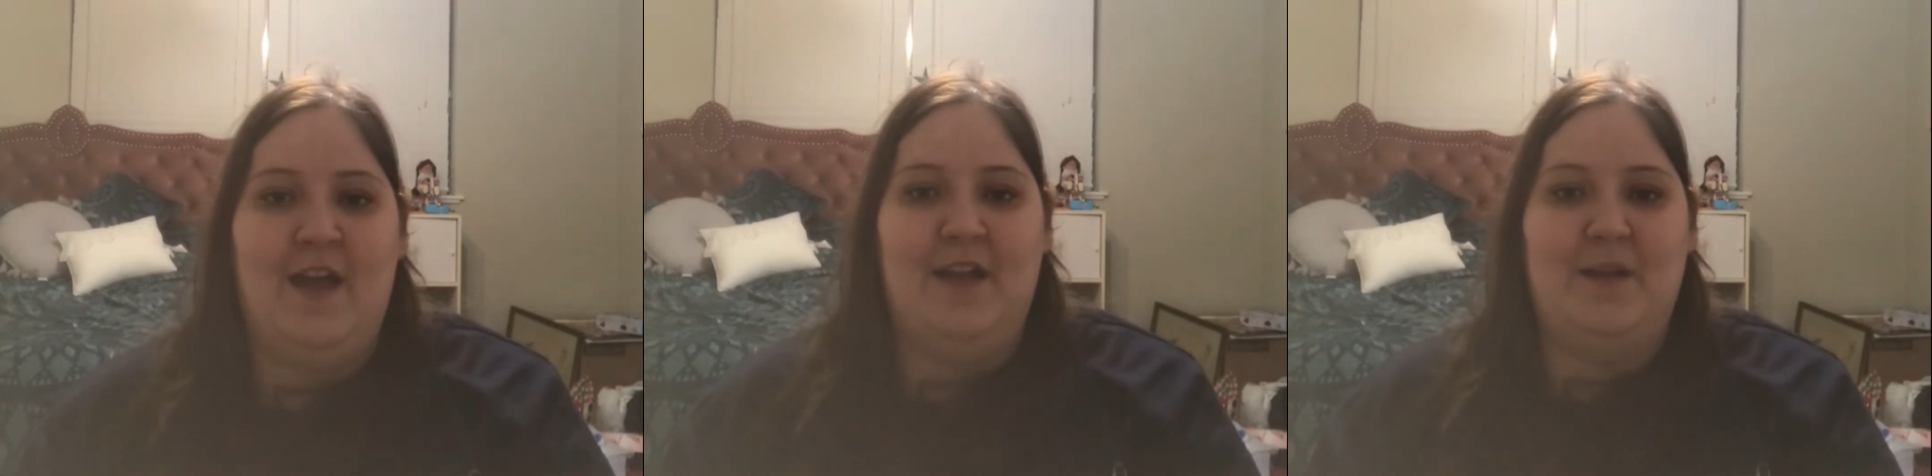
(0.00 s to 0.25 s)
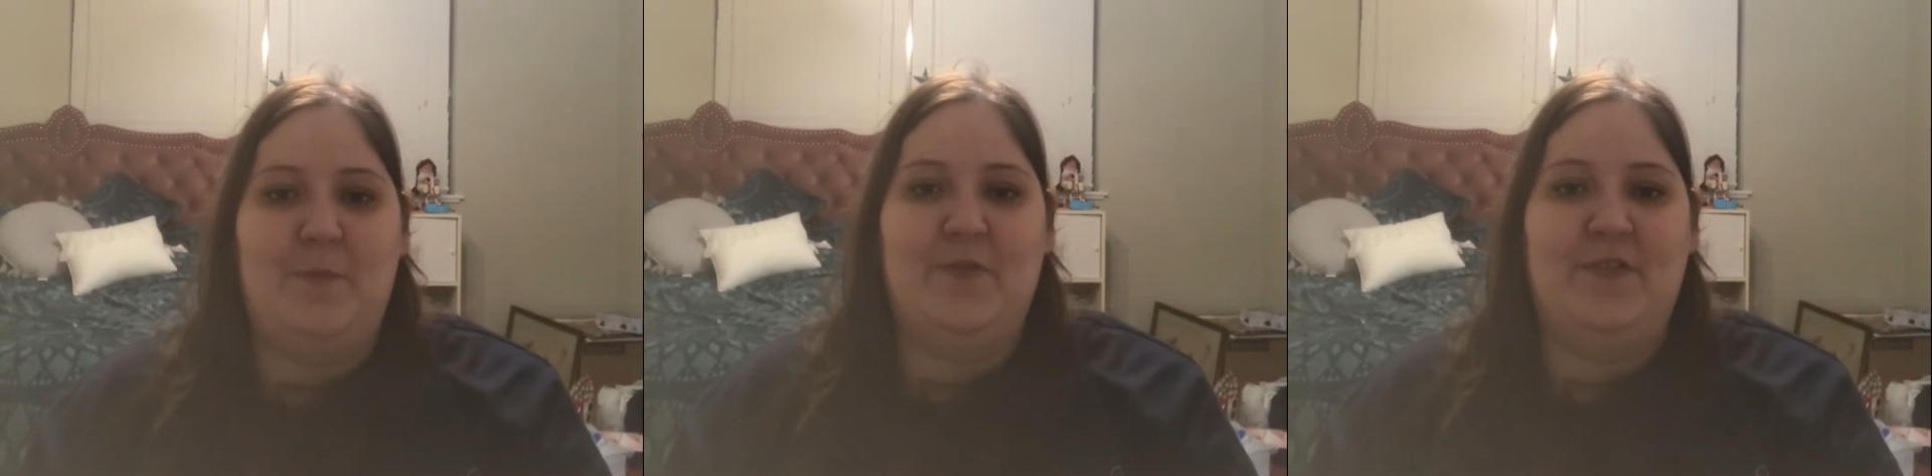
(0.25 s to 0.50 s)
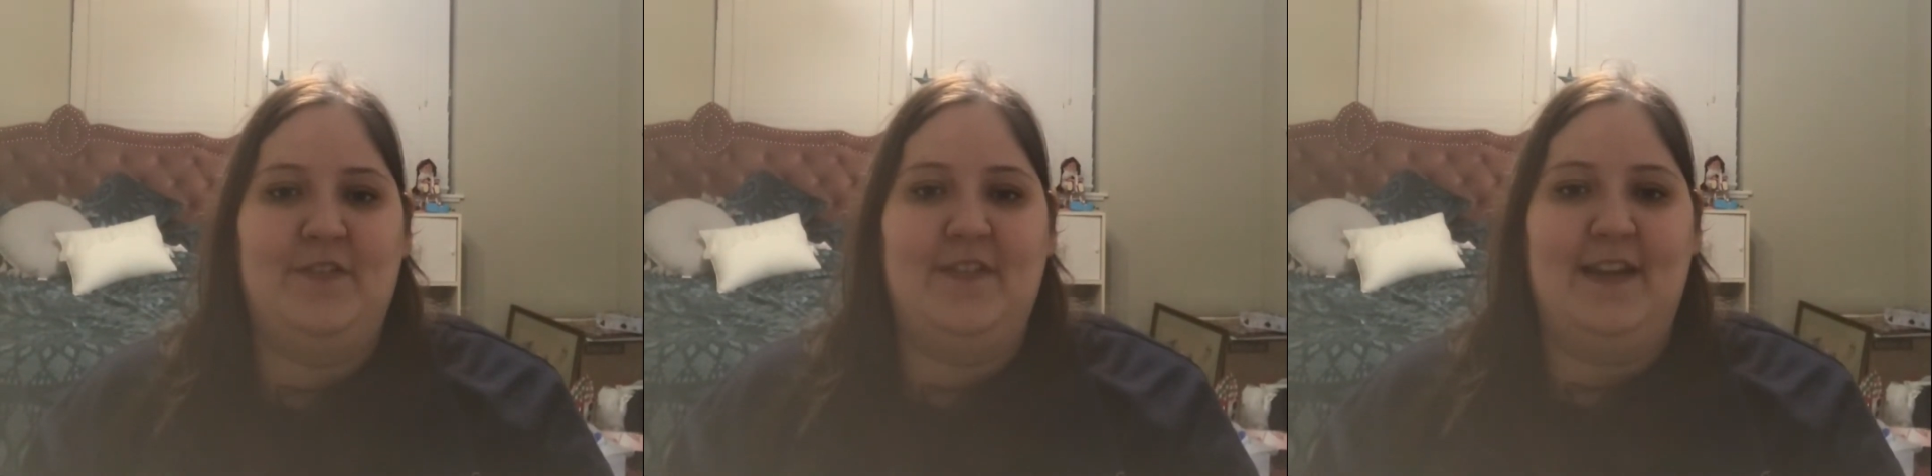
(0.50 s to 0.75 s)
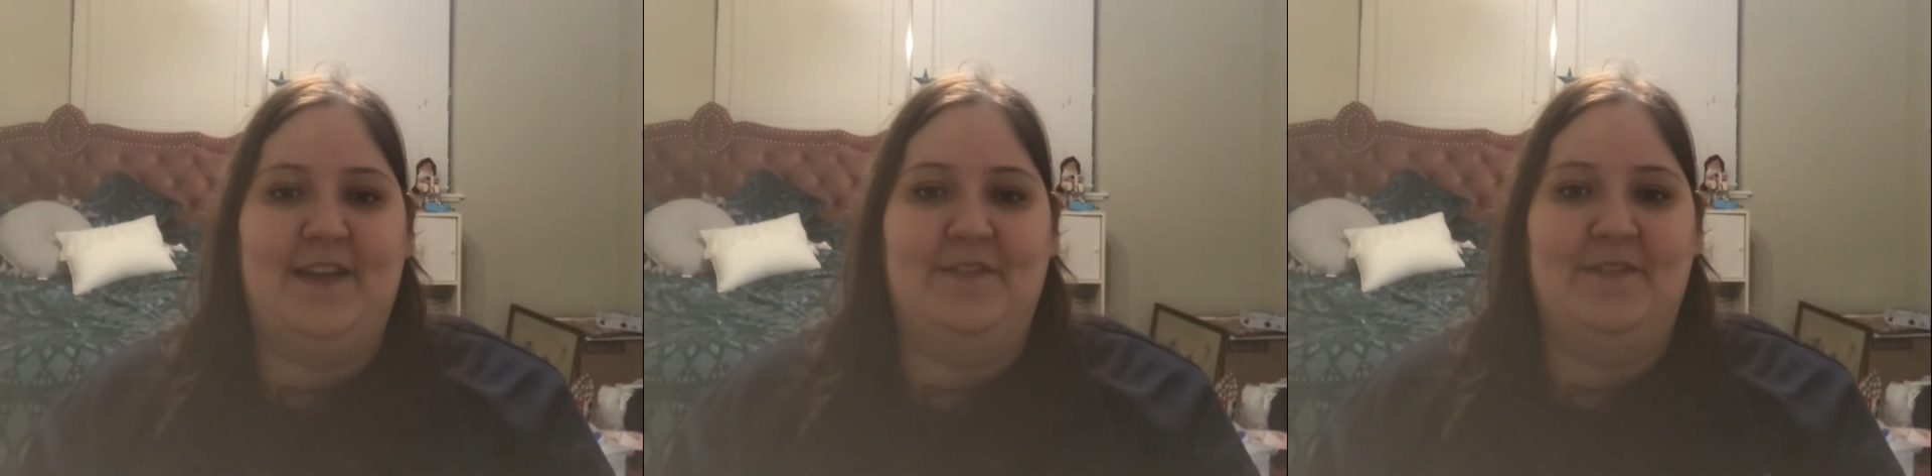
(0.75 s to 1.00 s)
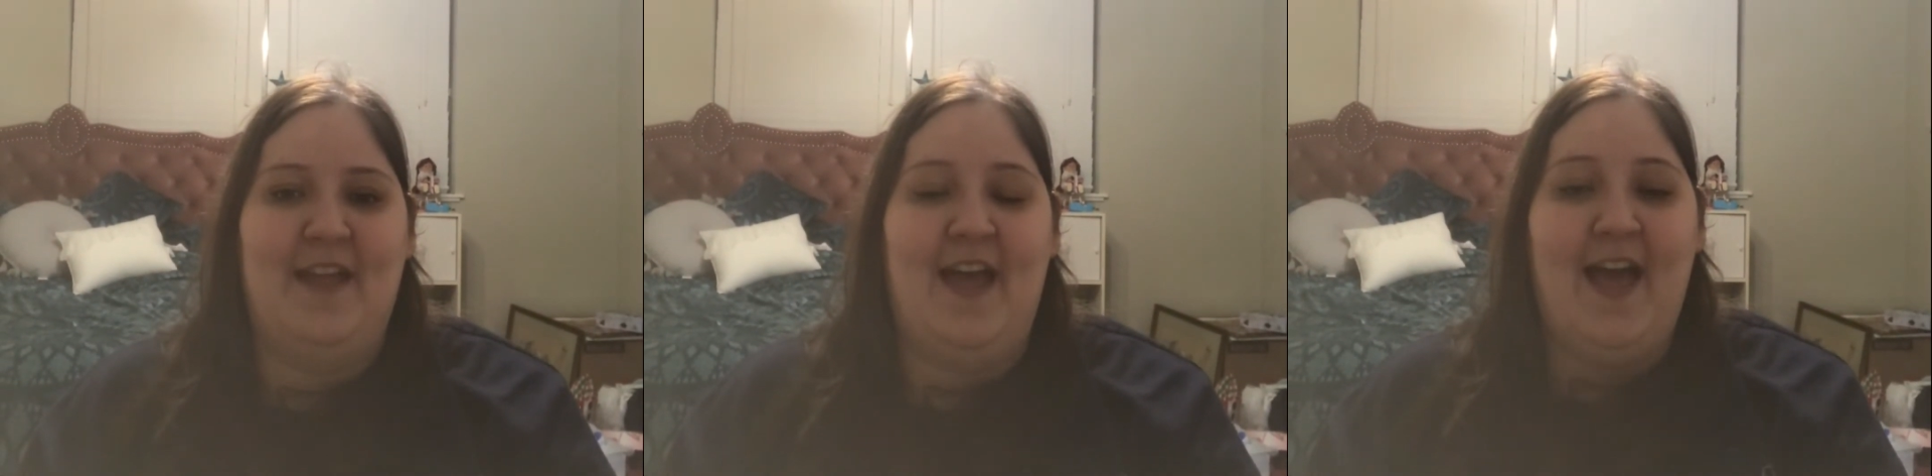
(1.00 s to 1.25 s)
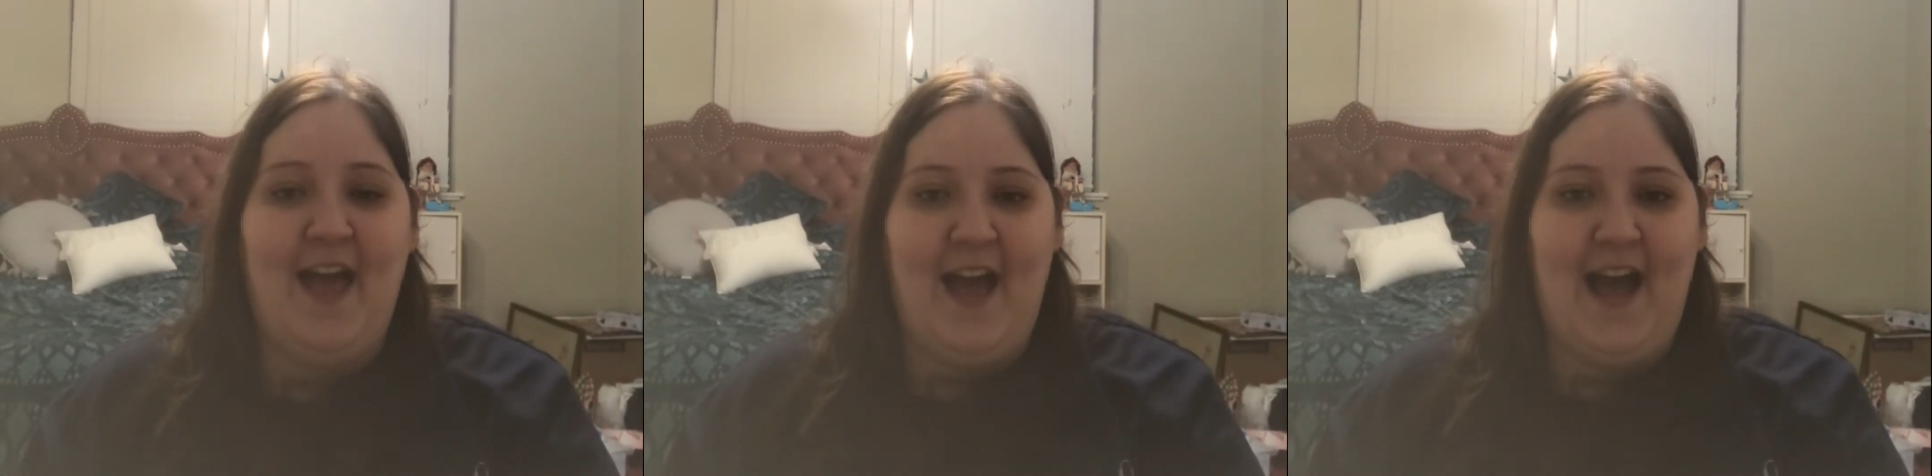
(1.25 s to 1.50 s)
Number 15,
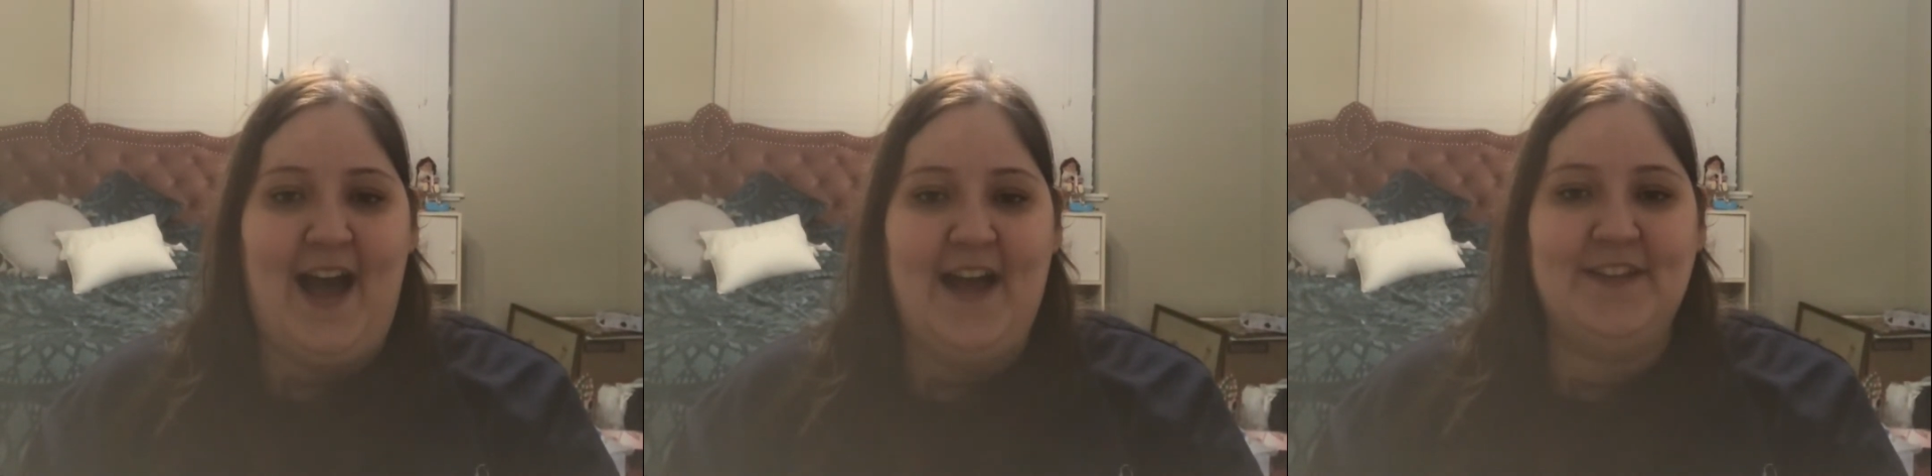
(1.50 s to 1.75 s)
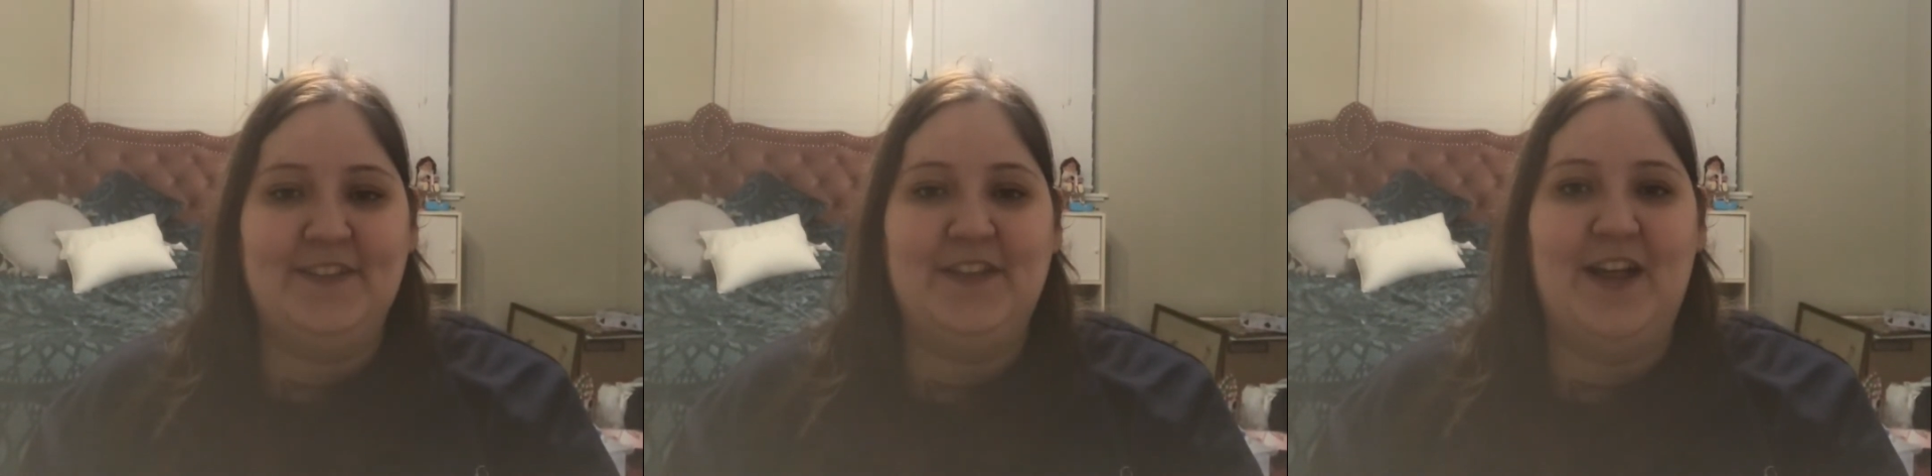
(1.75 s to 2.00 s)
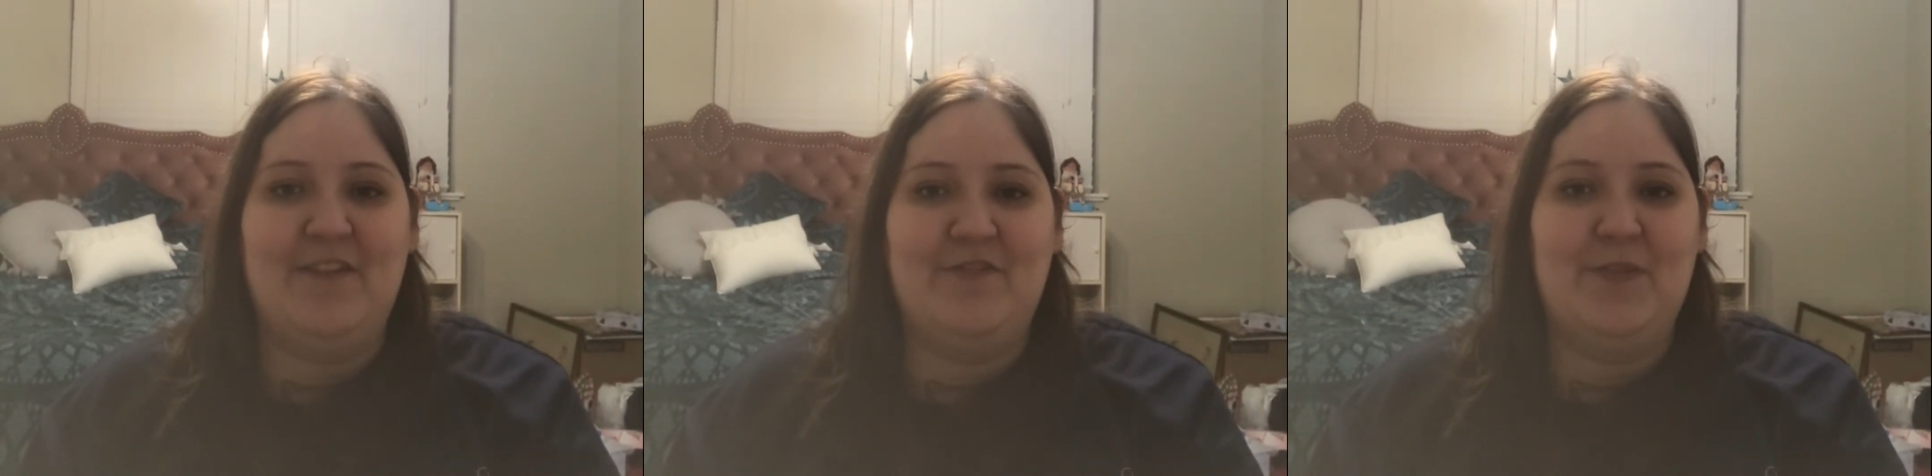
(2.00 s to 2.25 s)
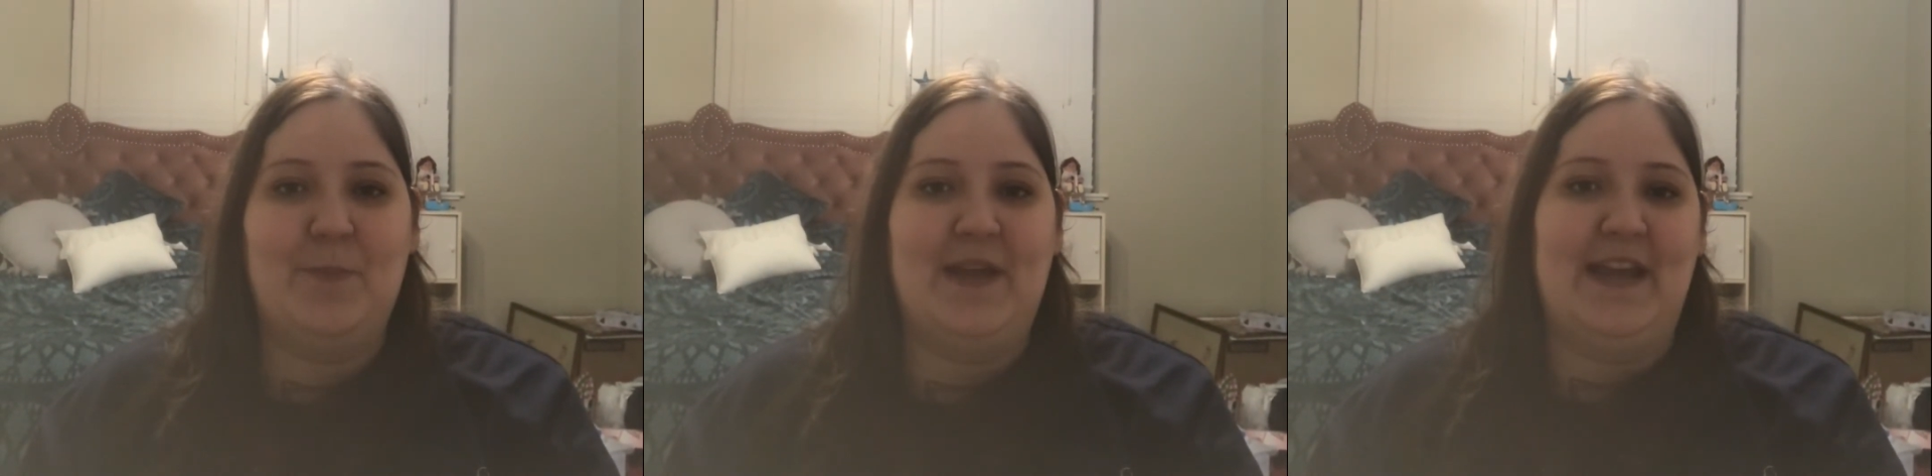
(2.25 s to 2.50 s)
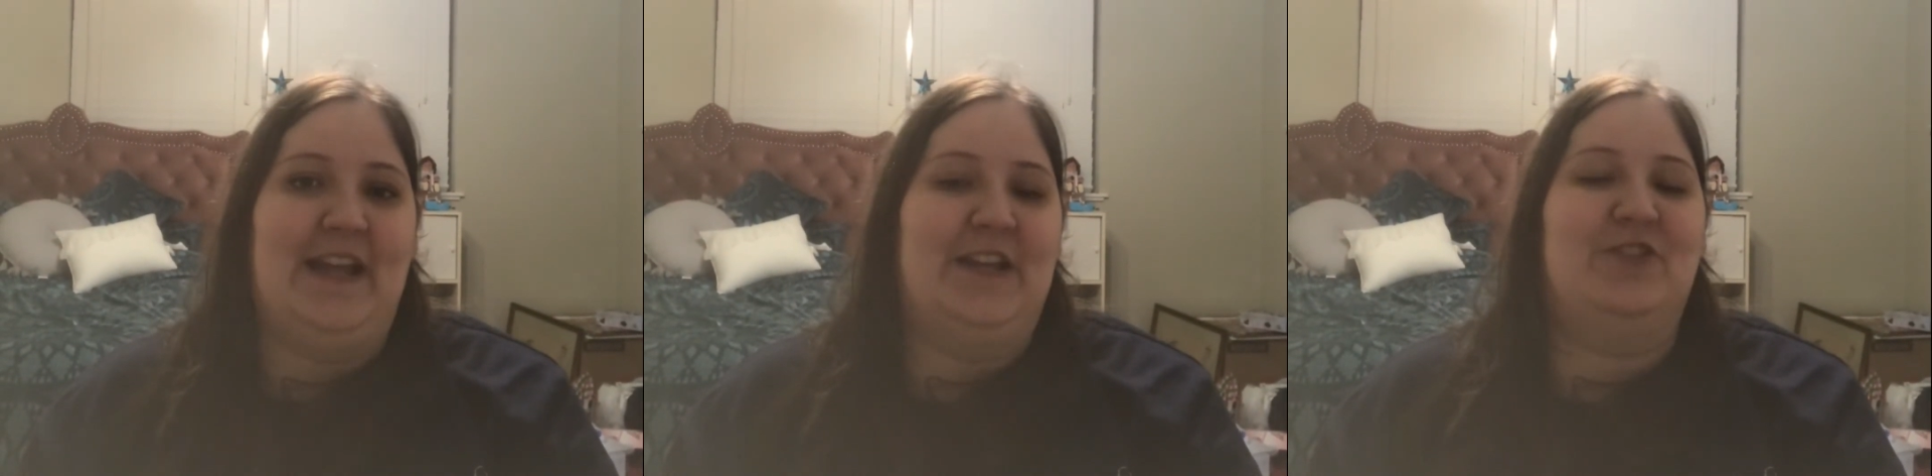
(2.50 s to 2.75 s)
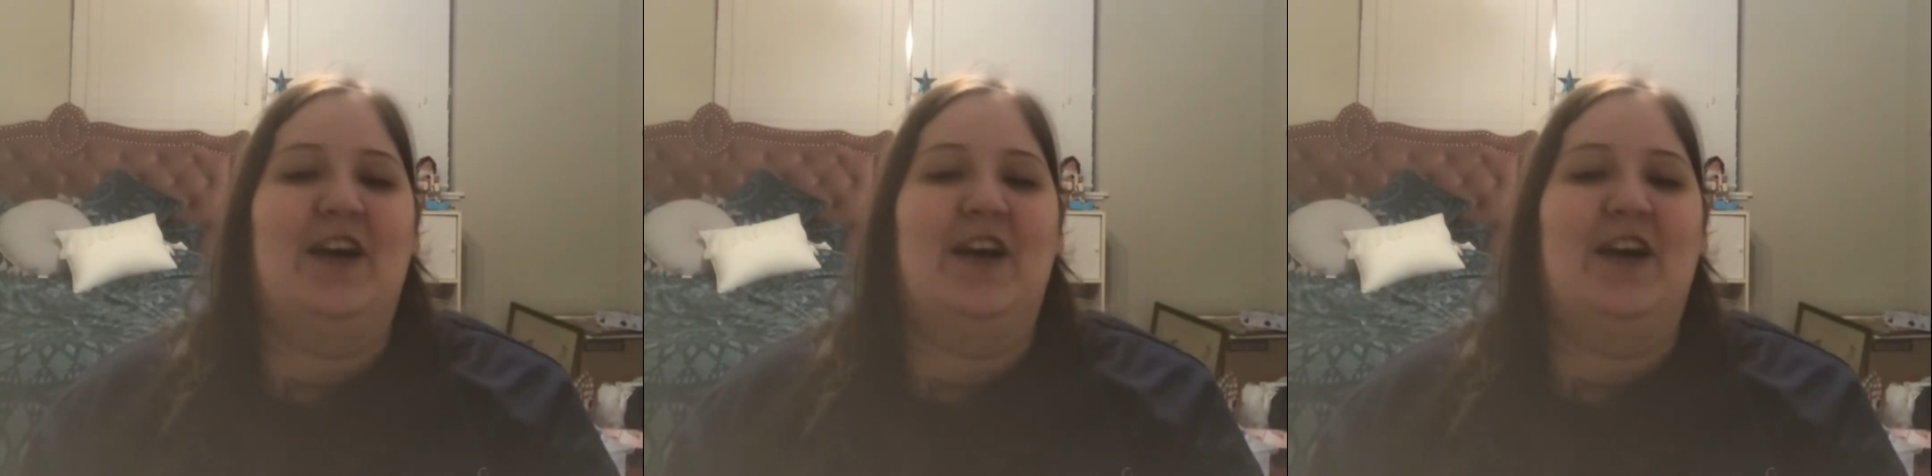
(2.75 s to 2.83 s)
I love the beach.